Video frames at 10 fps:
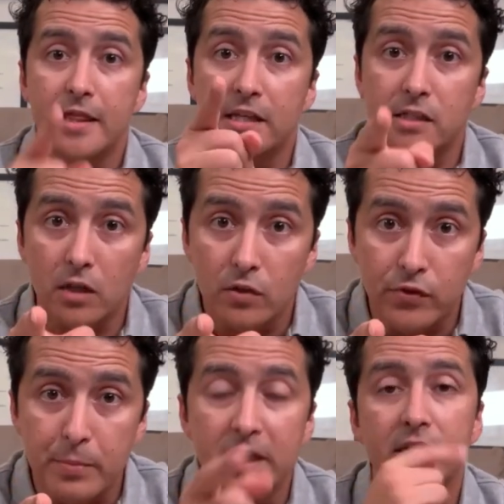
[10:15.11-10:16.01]
That's not good
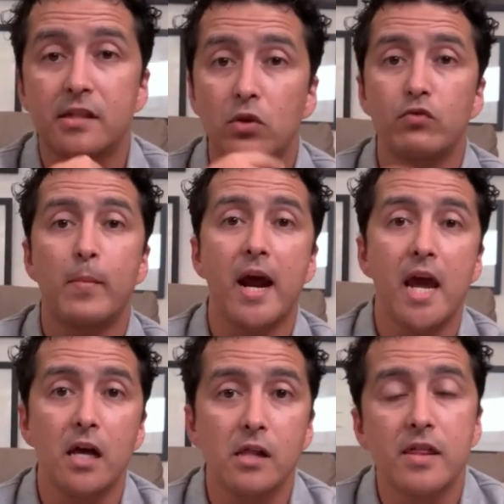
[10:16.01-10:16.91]
for me. That's not good for my
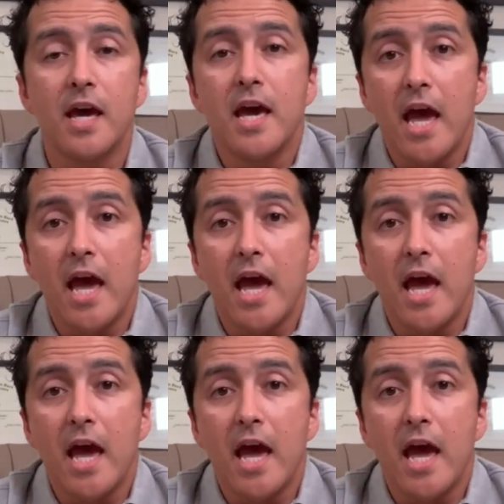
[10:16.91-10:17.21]
health.